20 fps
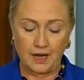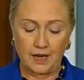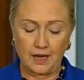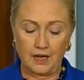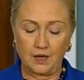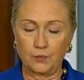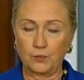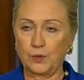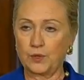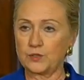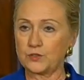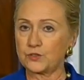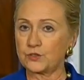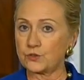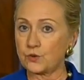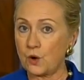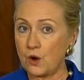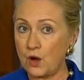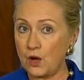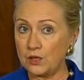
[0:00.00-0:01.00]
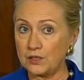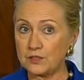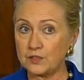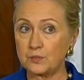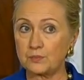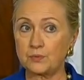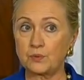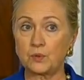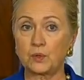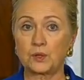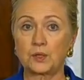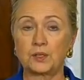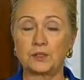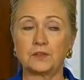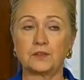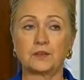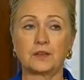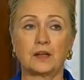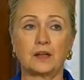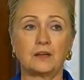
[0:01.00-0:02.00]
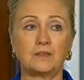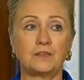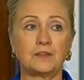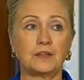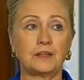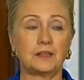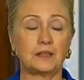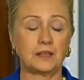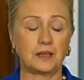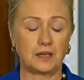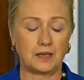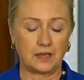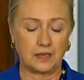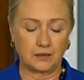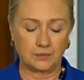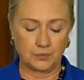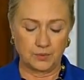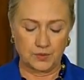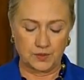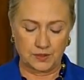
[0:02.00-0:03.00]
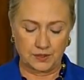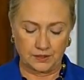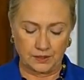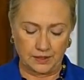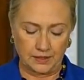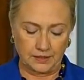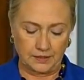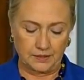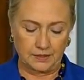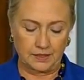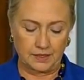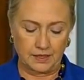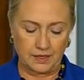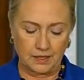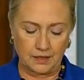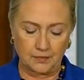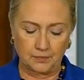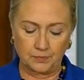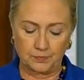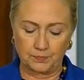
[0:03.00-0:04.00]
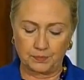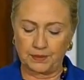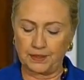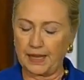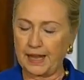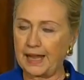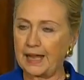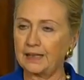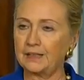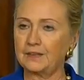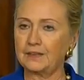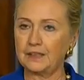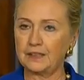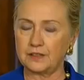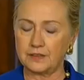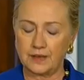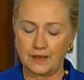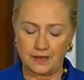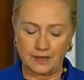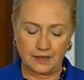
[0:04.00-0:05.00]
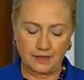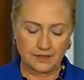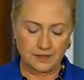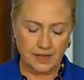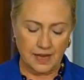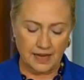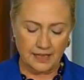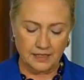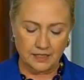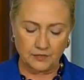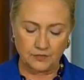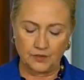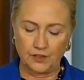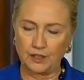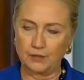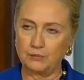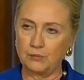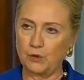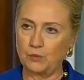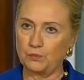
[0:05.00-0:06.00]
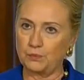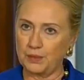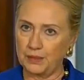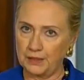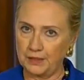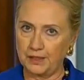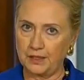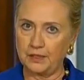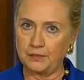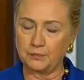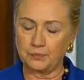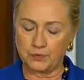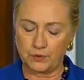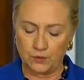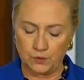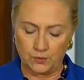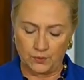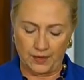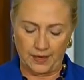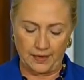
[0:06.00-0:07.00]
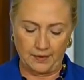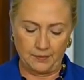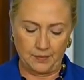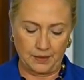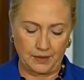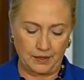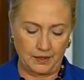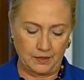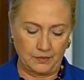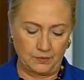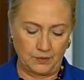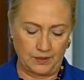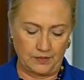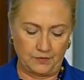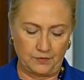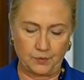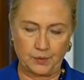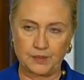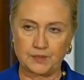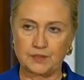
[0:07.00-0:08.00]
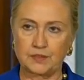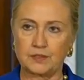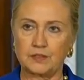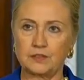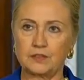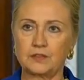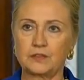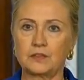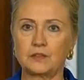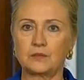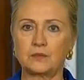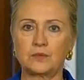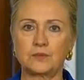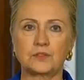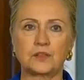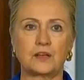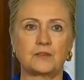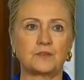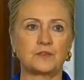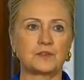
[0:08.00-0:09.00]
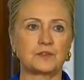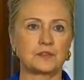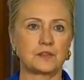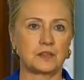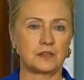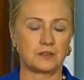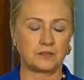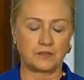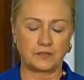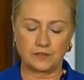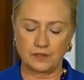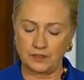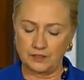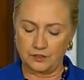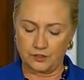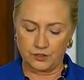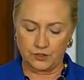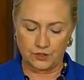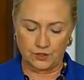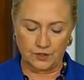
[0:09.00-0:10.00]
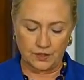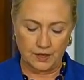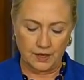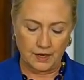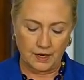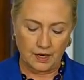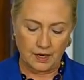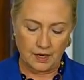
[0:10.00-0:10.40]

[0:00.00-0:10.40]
We're strong supporters of the Brazilian plan, the Scientific Mobility Program, one of President Rousseff's signature